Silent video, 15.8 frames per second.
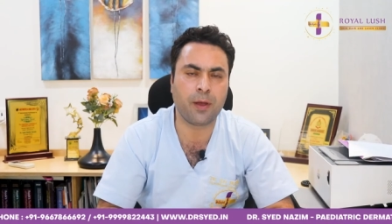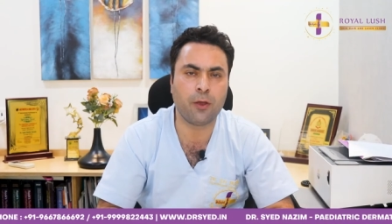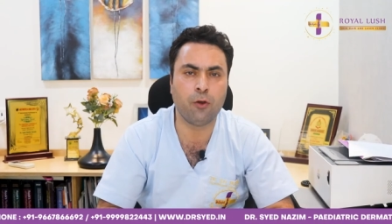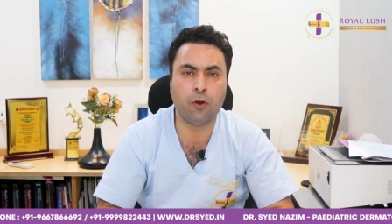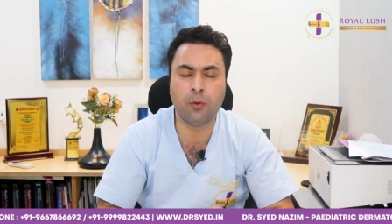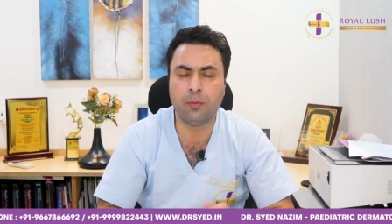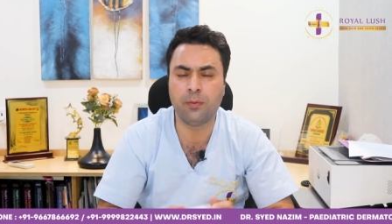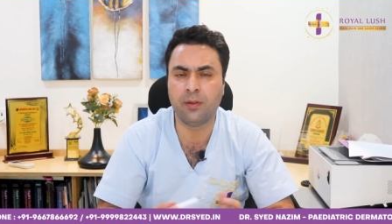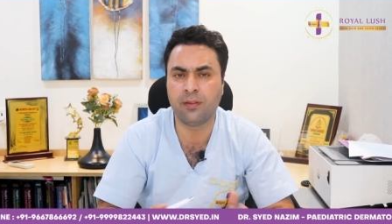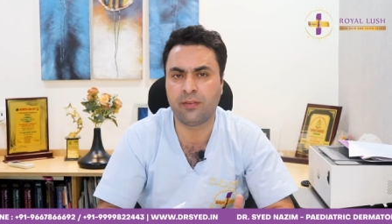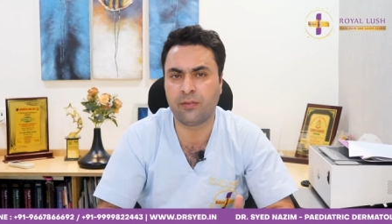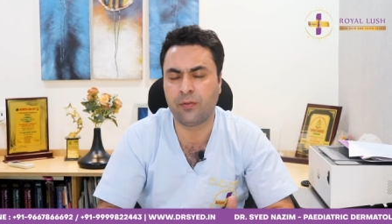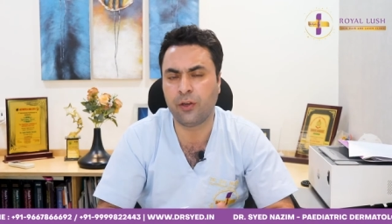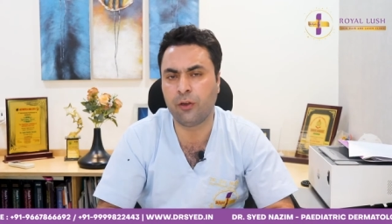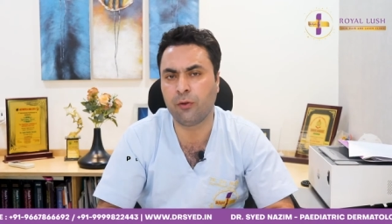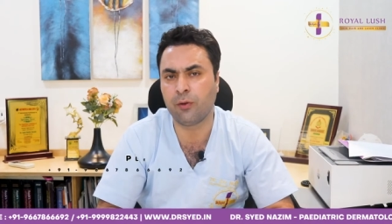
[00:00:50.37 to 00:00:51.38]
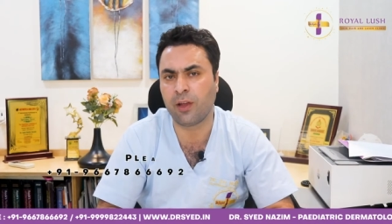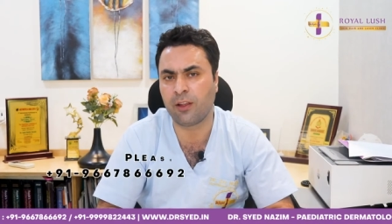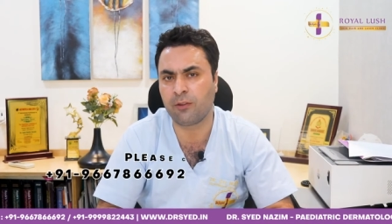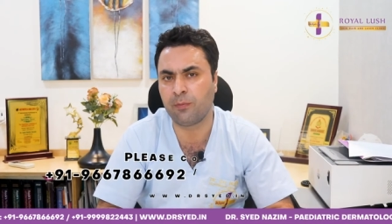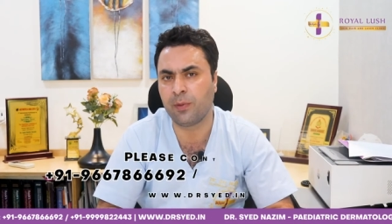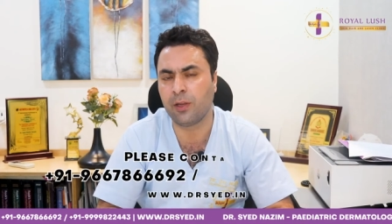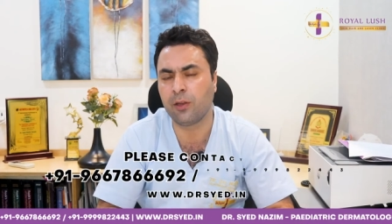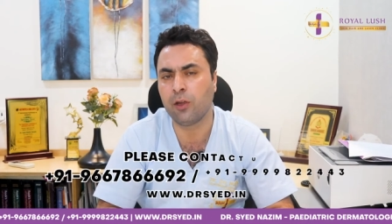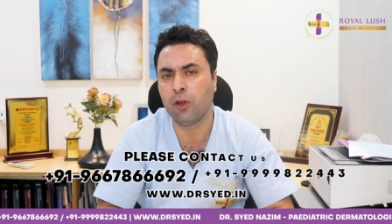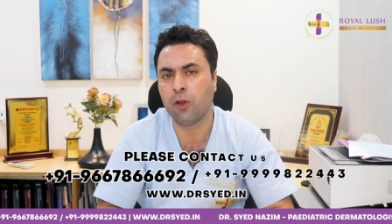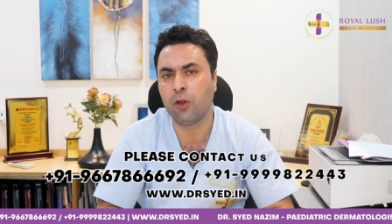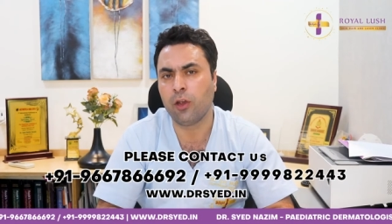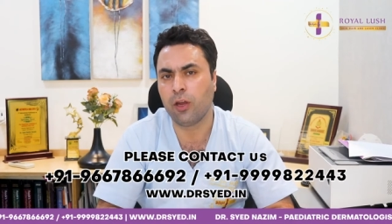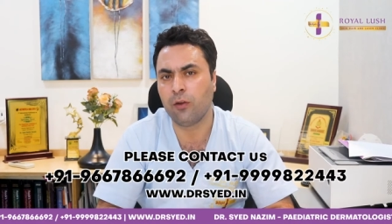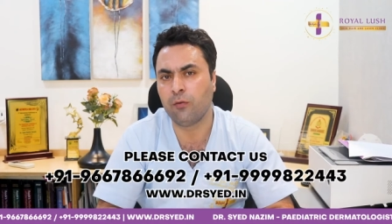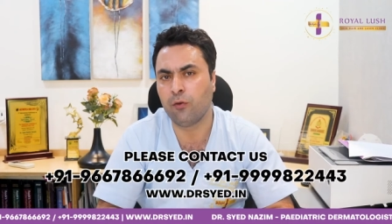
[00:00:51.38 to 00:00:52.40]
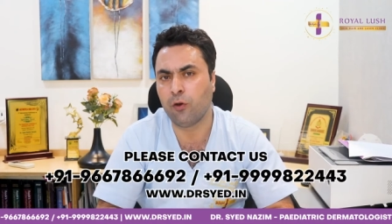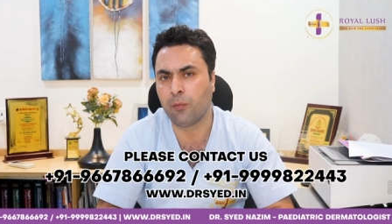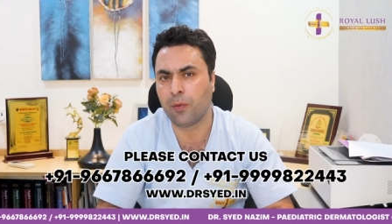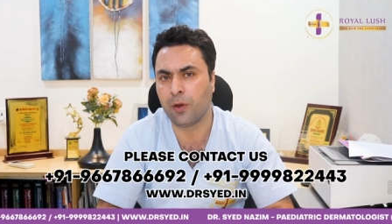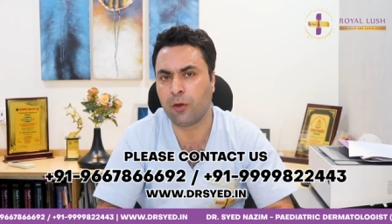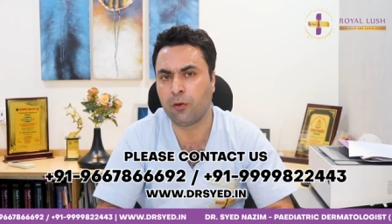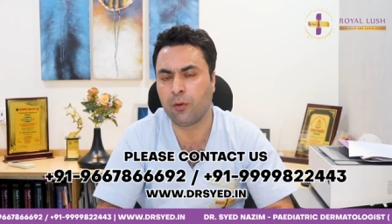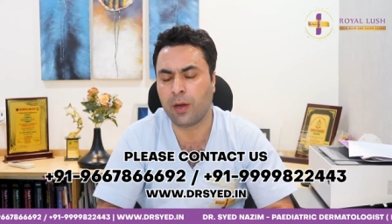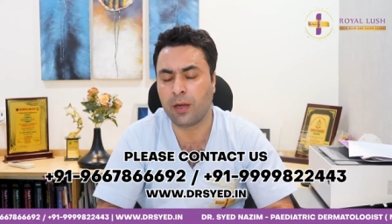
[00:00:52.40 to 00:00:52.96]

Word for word: I hope this video has been informative,